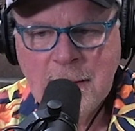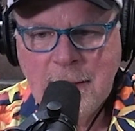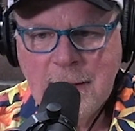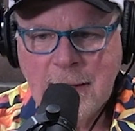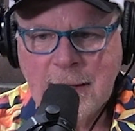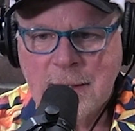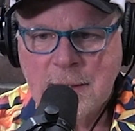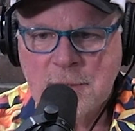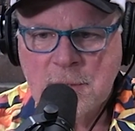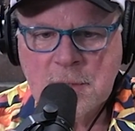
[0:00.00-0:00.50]

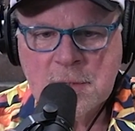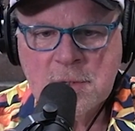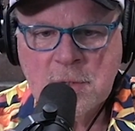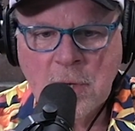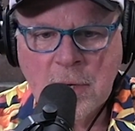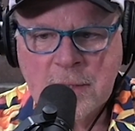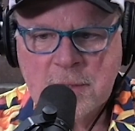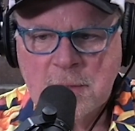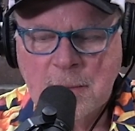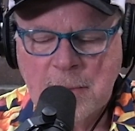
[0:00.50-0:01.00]
and just
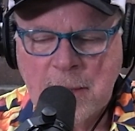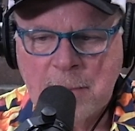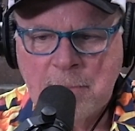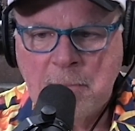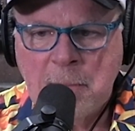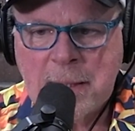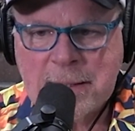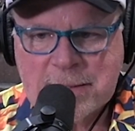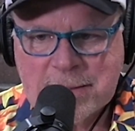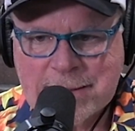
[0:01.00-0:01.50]
talks about
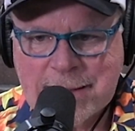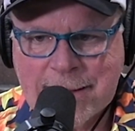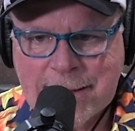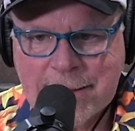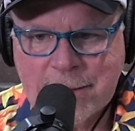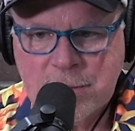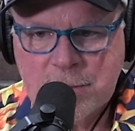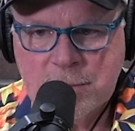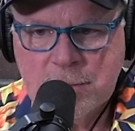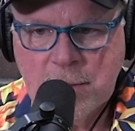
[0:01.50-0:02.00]

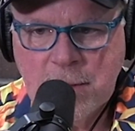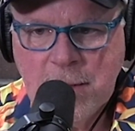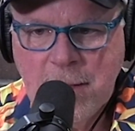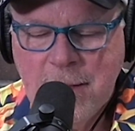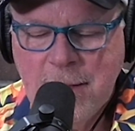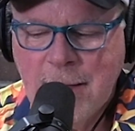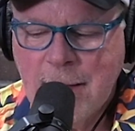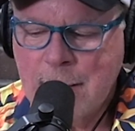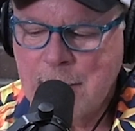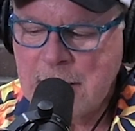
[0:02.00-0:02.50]
Mustangs.
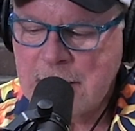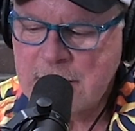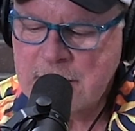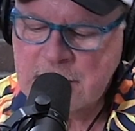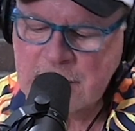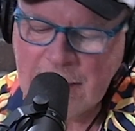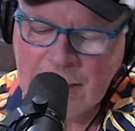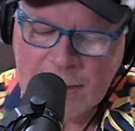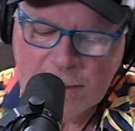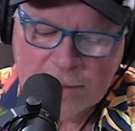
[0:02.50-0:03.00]
I mean, it's
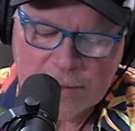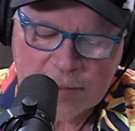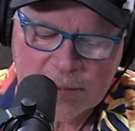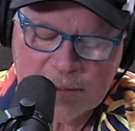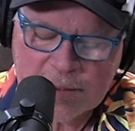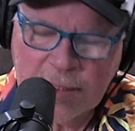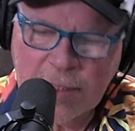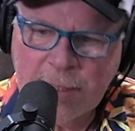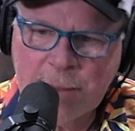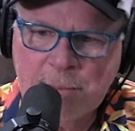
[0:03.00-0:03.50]
kind of the
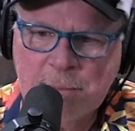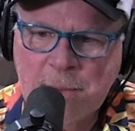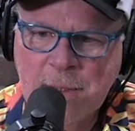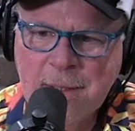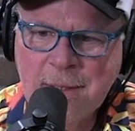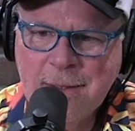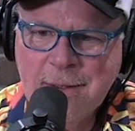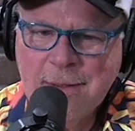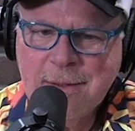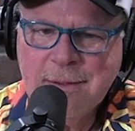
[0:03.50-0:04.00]
same
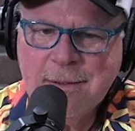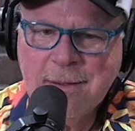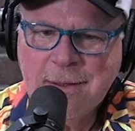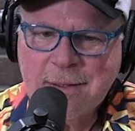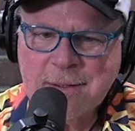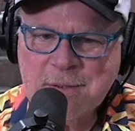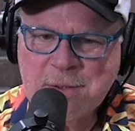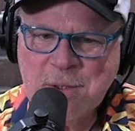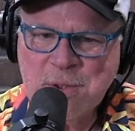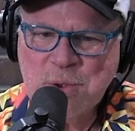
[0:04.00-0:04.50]

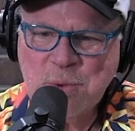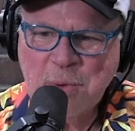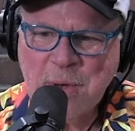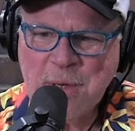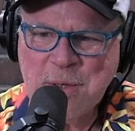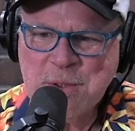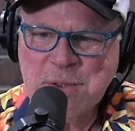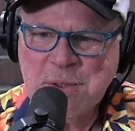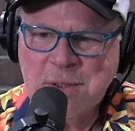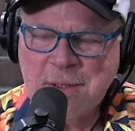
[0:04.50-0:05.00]

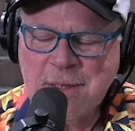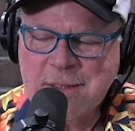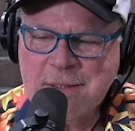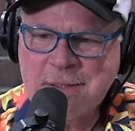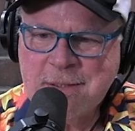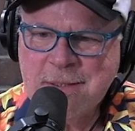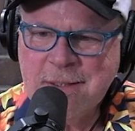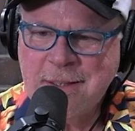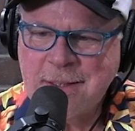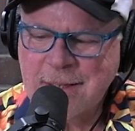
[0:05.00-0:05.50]
situation at
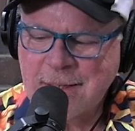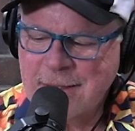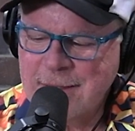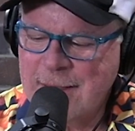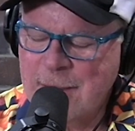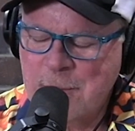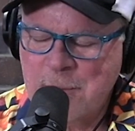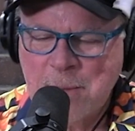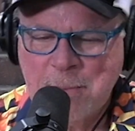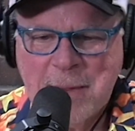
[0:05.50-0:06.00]
SIG,
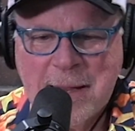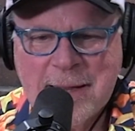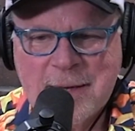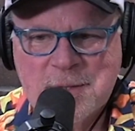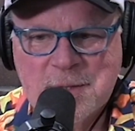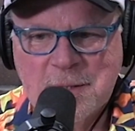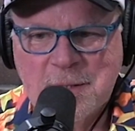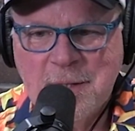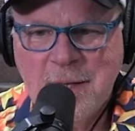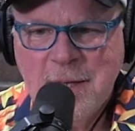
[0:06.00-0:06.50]
I would
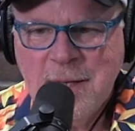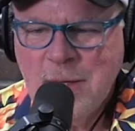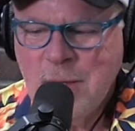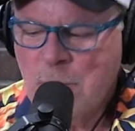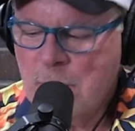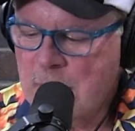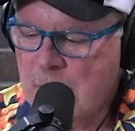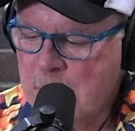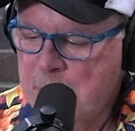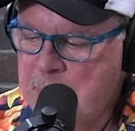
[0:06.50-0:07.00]
imagine, where